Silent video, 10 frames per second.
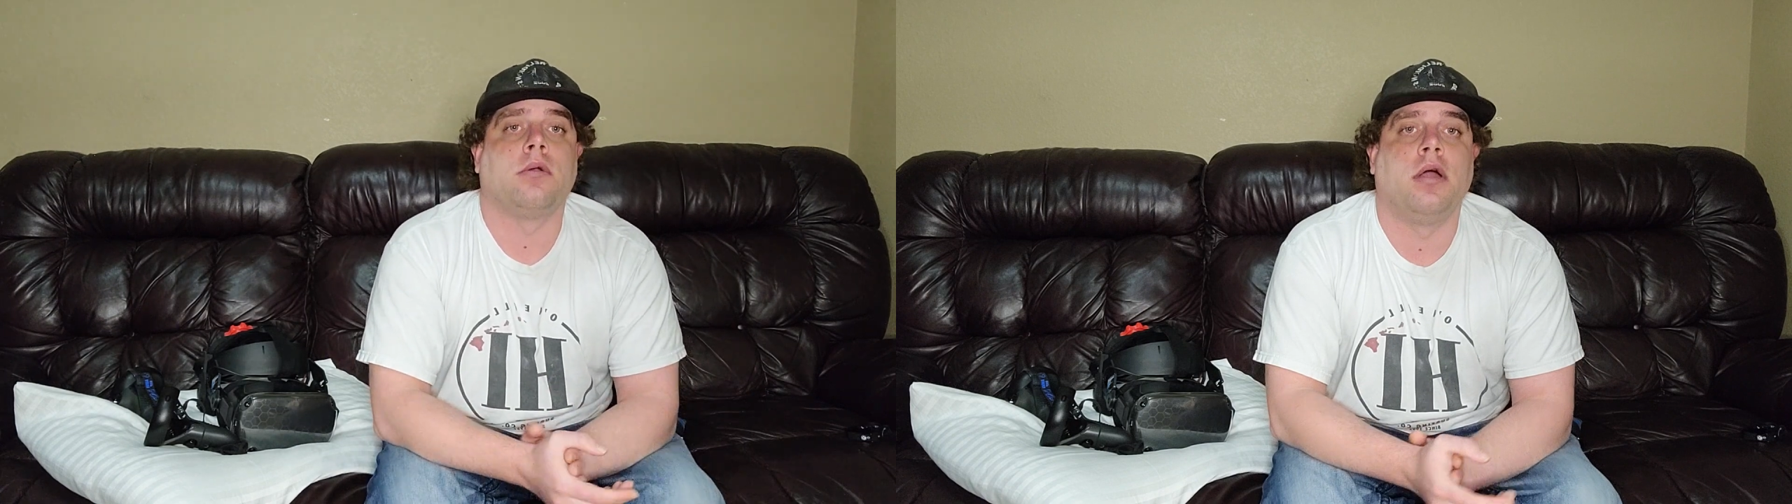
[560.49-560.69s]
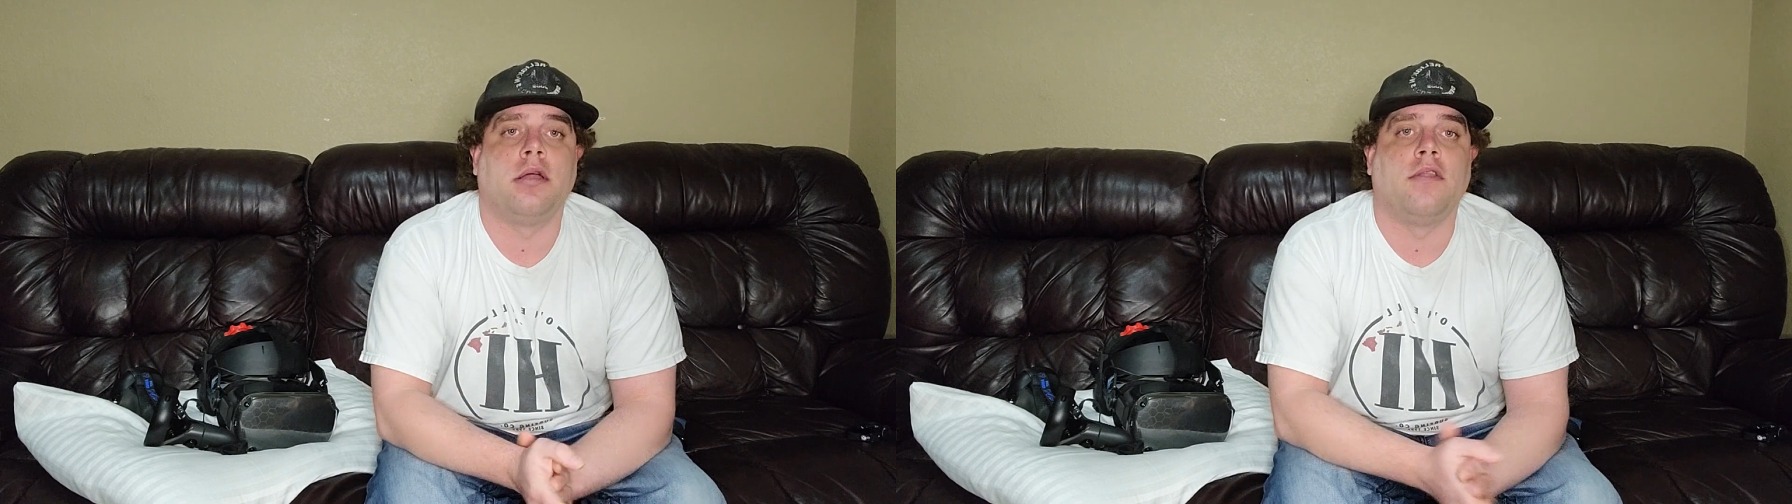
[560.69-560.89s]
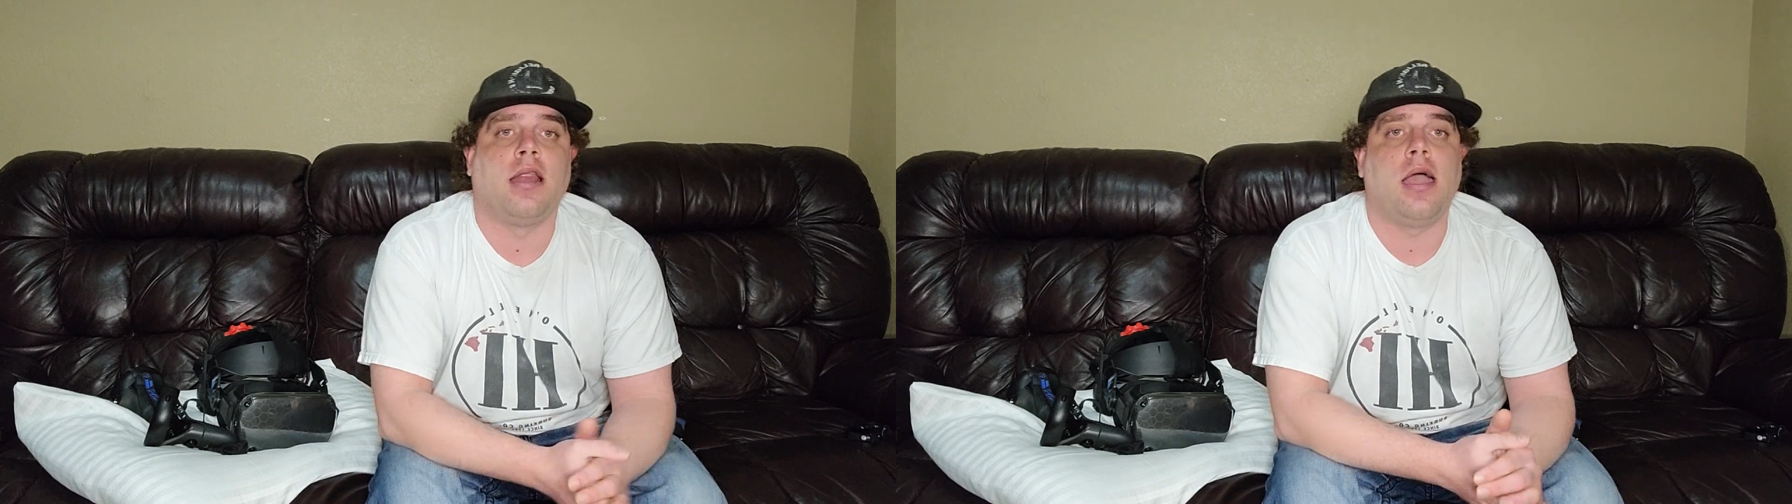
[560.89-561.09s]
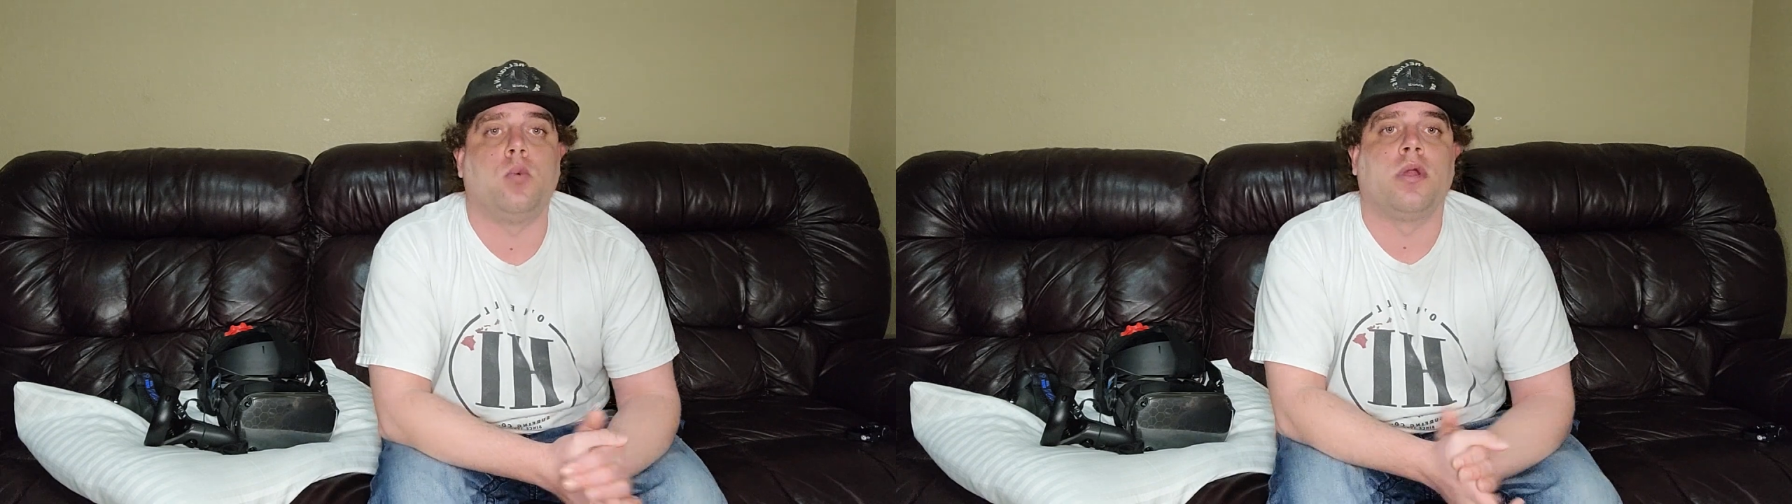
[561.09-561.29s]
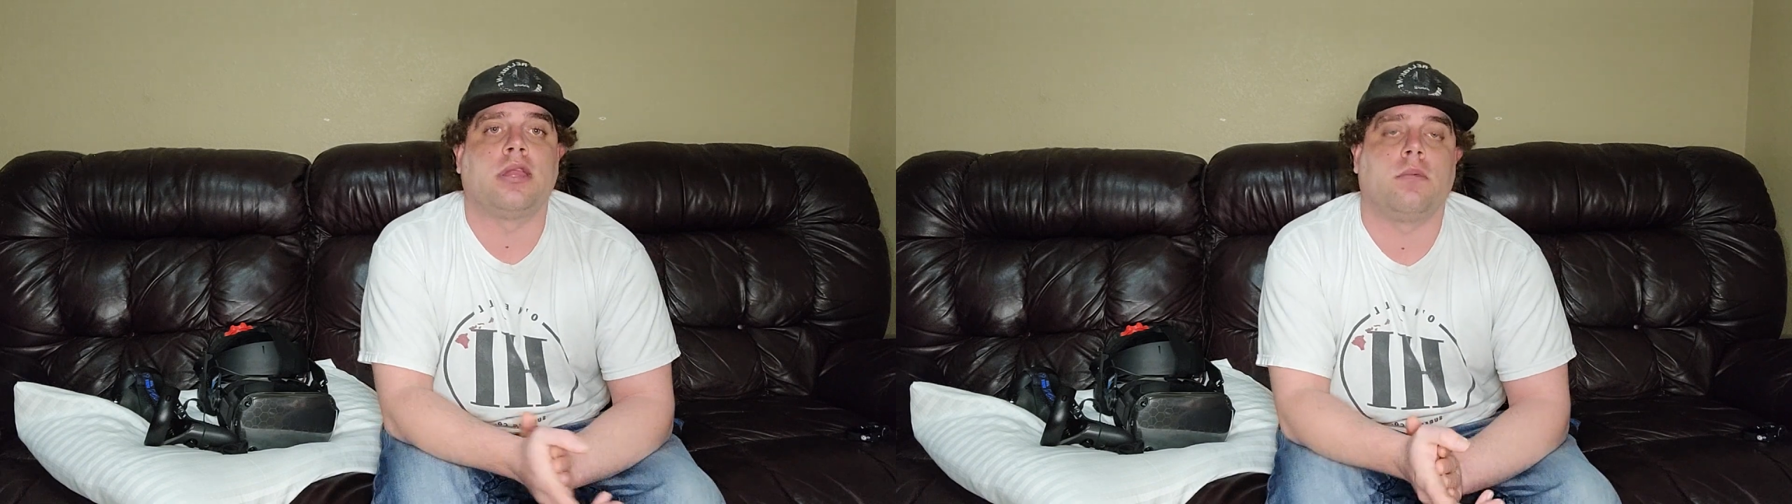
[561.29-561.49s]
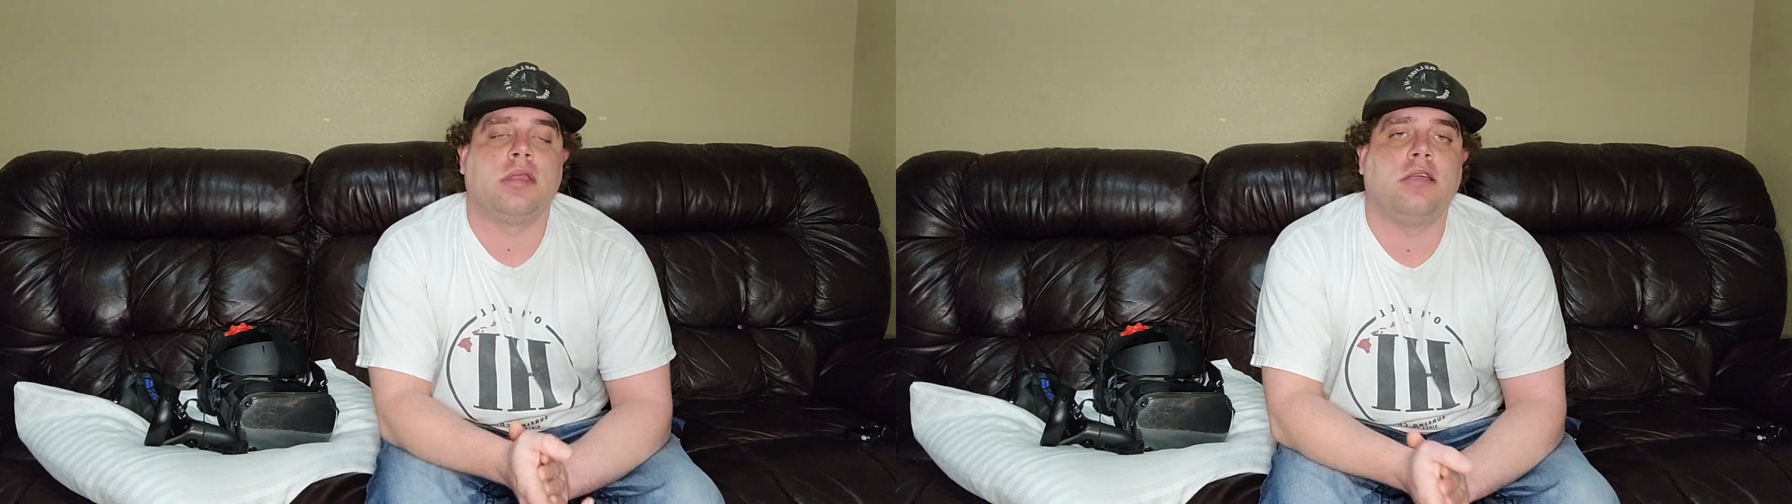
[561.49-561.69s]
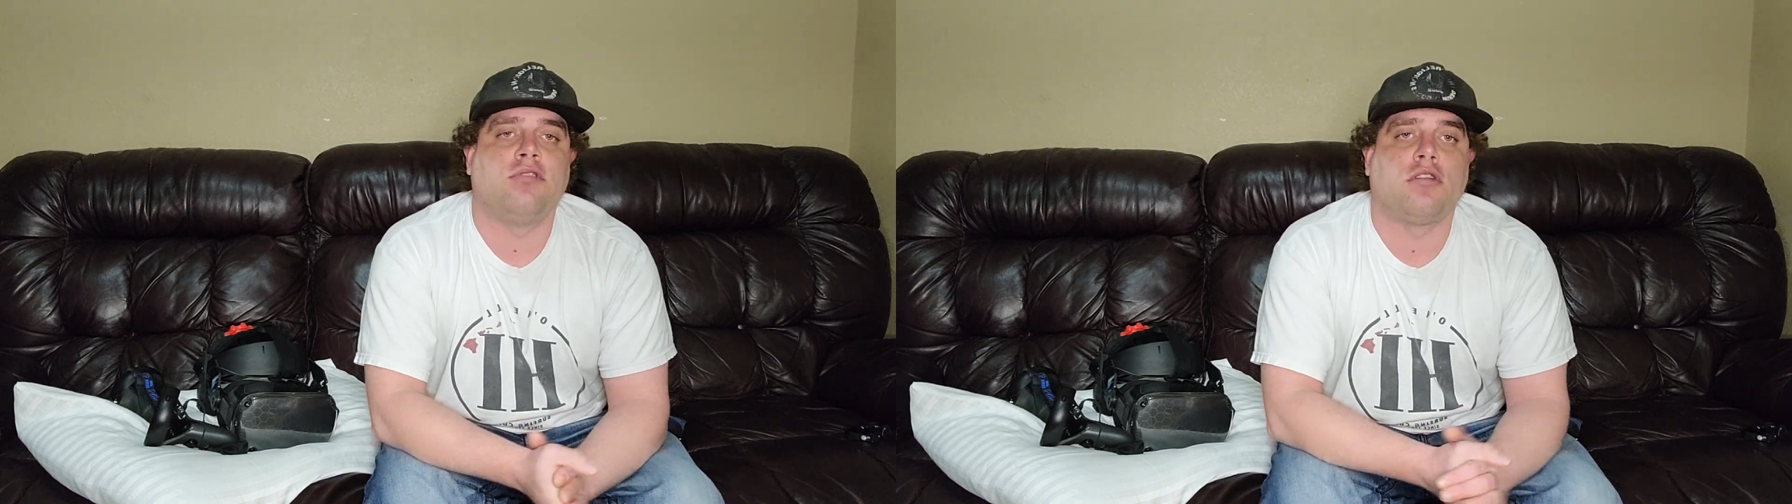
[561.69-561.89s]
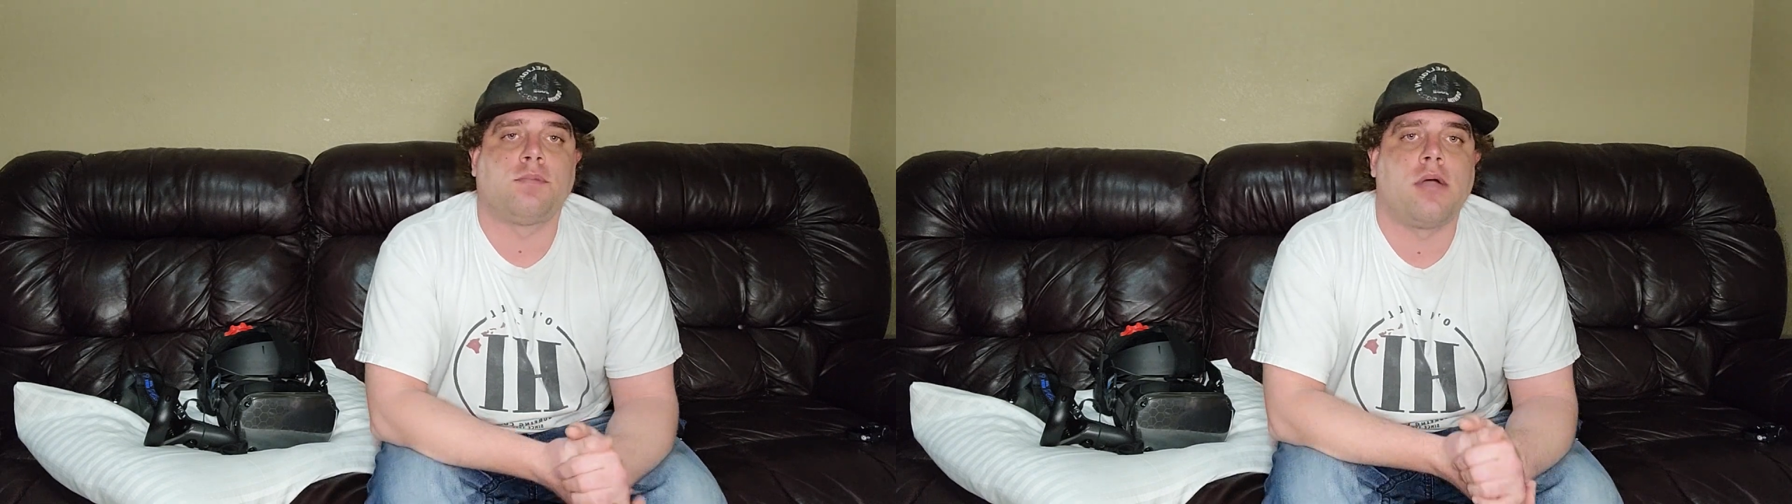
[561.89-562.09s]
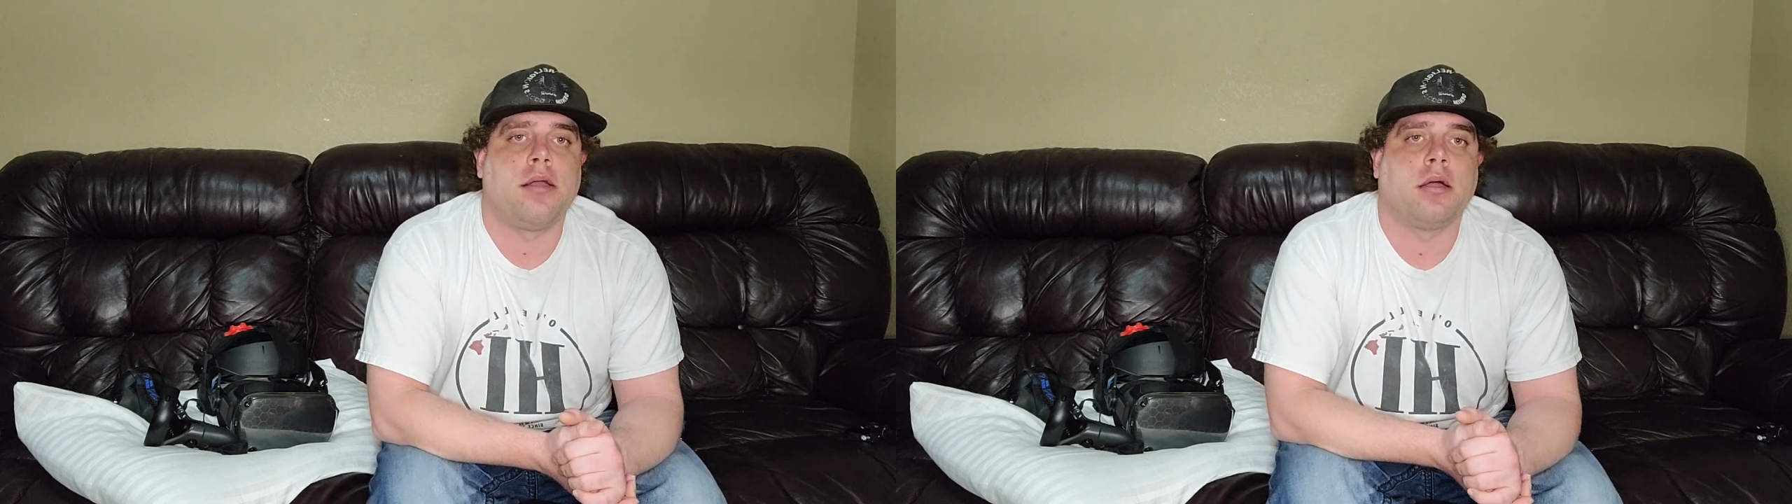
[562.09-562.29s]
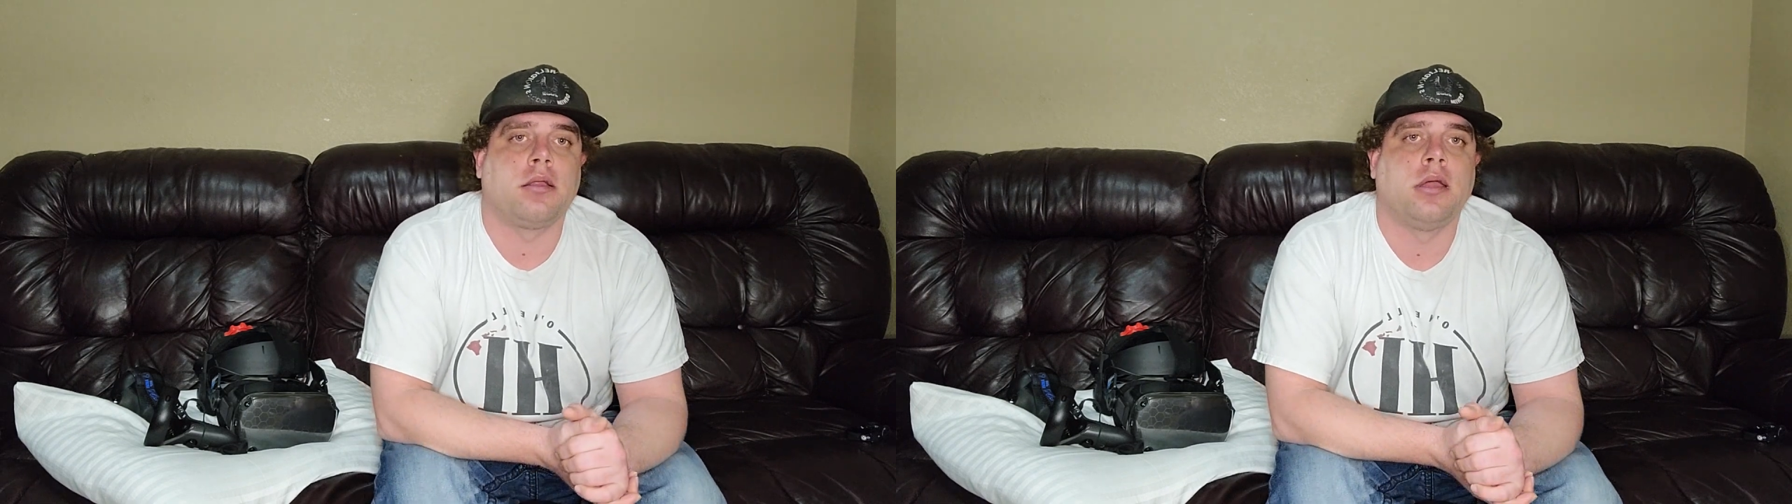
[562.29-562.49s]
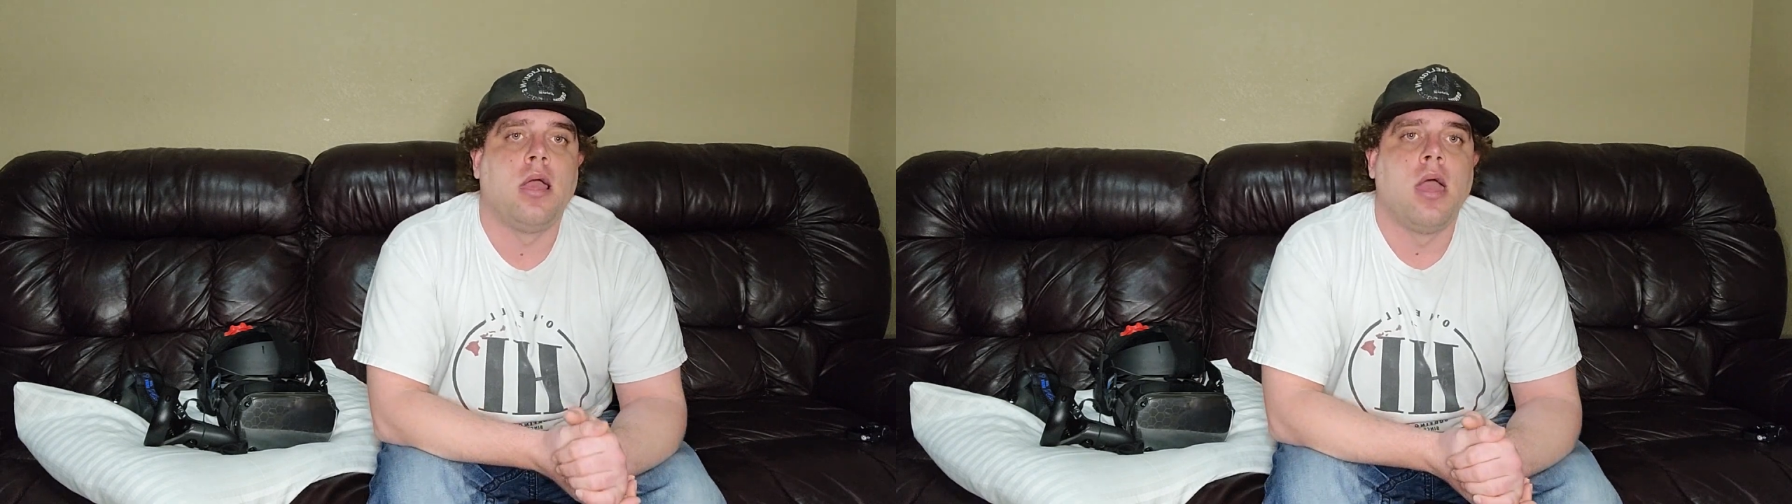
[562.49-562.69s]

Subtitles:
on down the line once I receive those products.